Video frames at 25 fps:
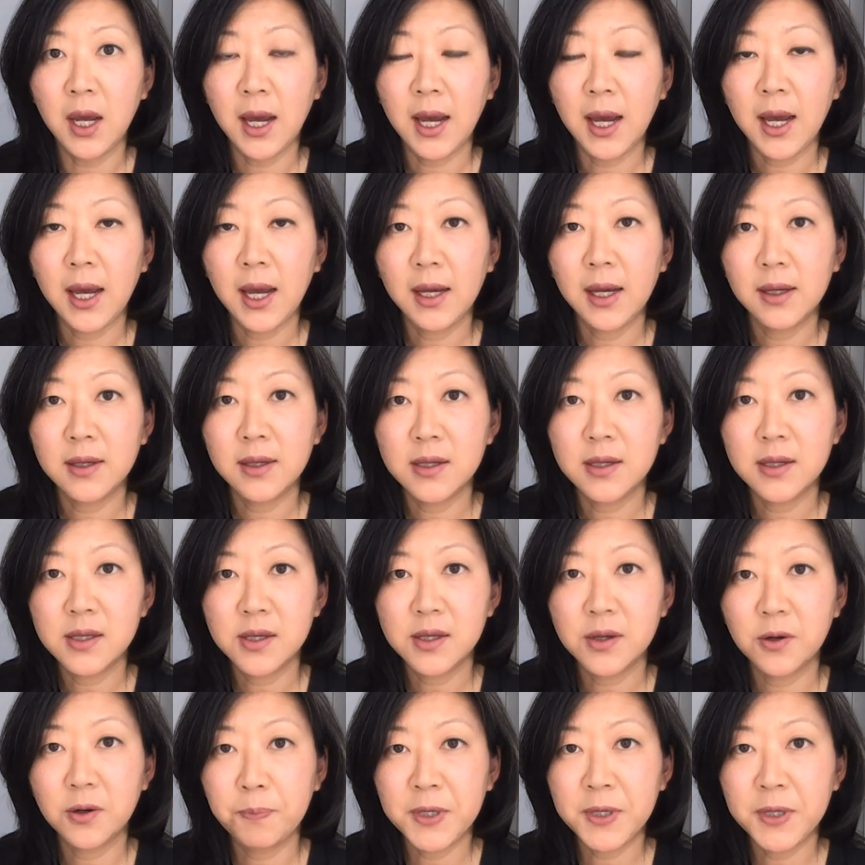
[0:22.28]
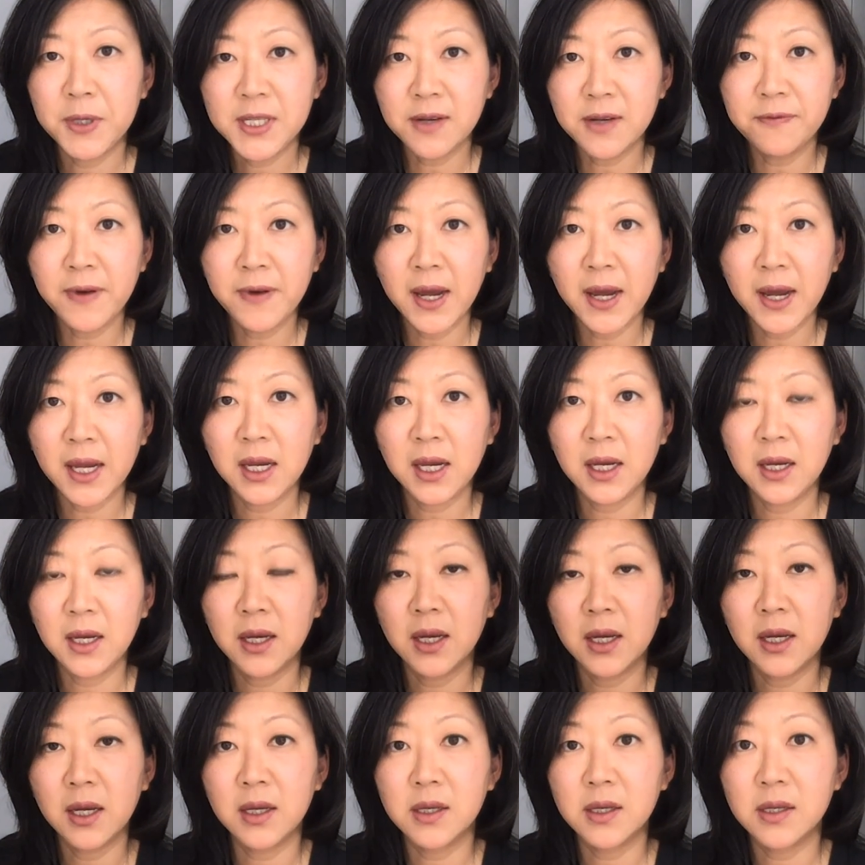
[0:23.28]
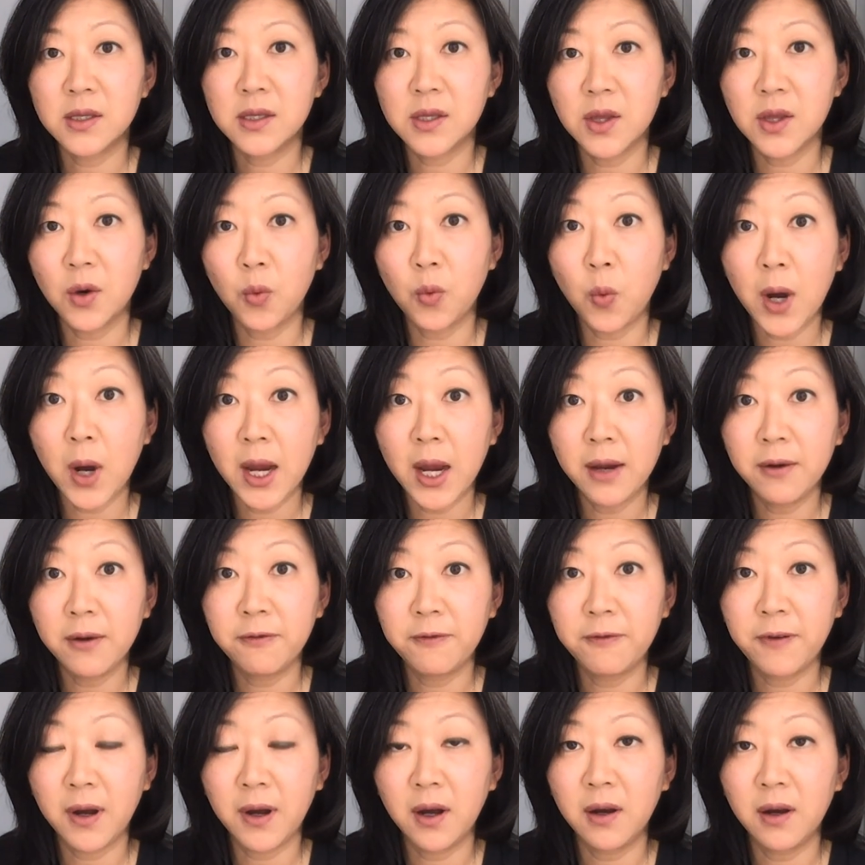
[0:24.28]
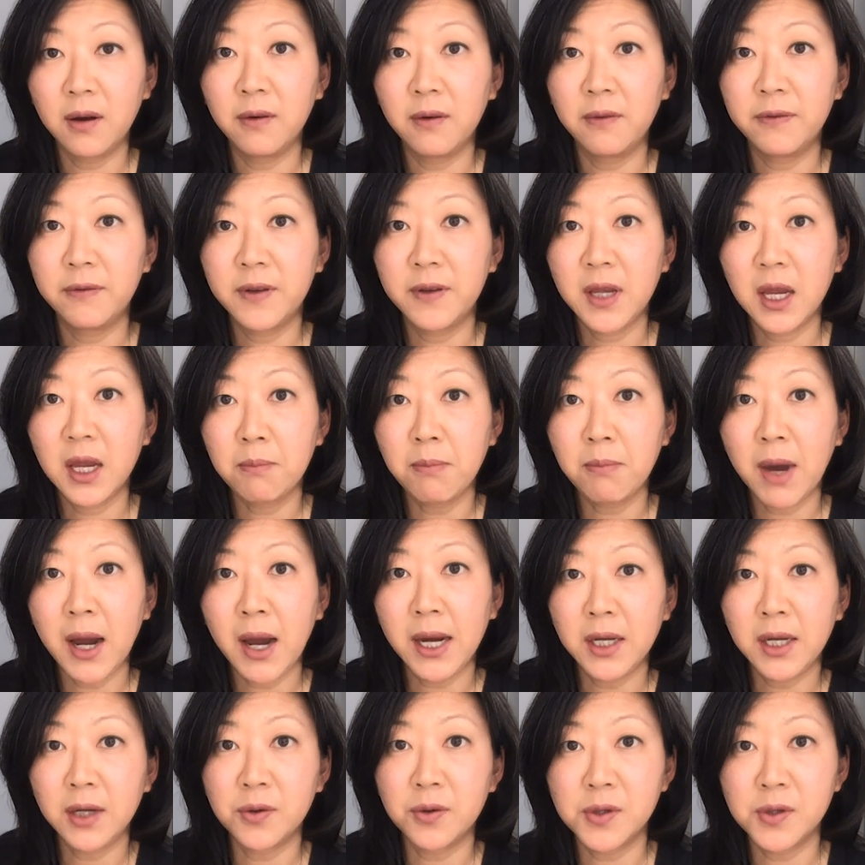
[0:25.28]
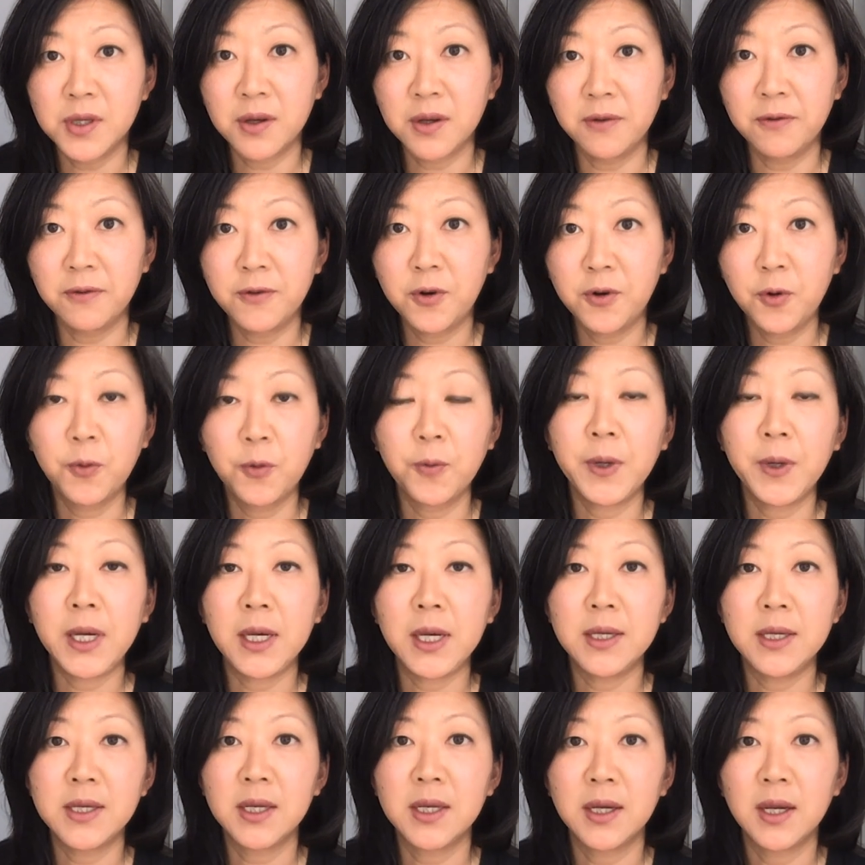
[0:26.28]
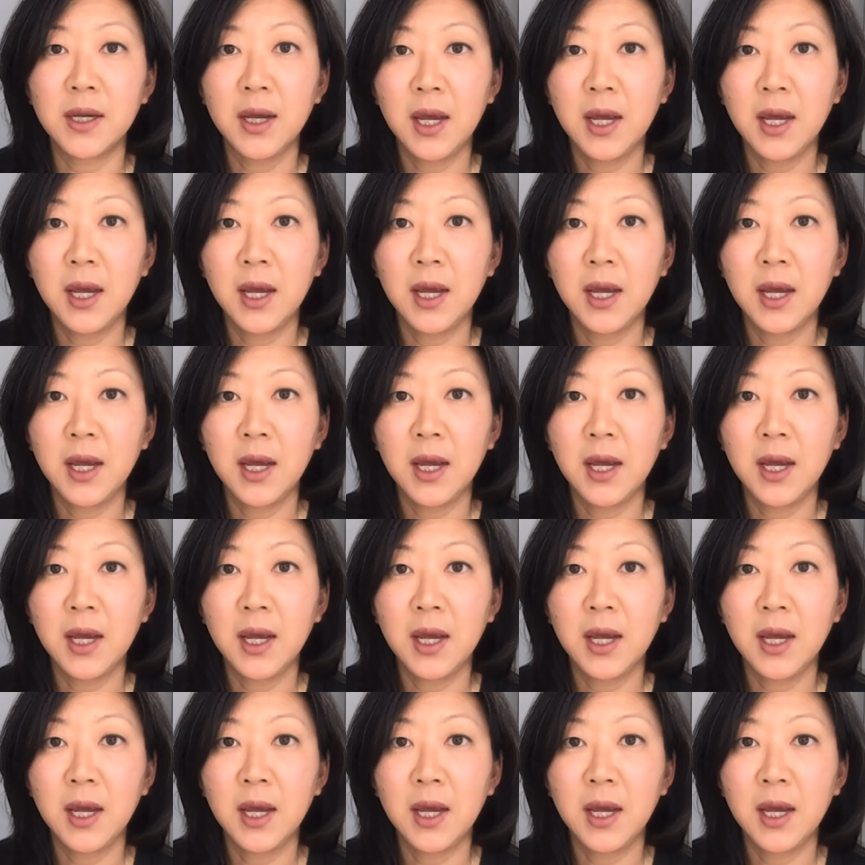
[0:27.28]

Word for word: And so Pasiphae is the wife of King Minos of Crete.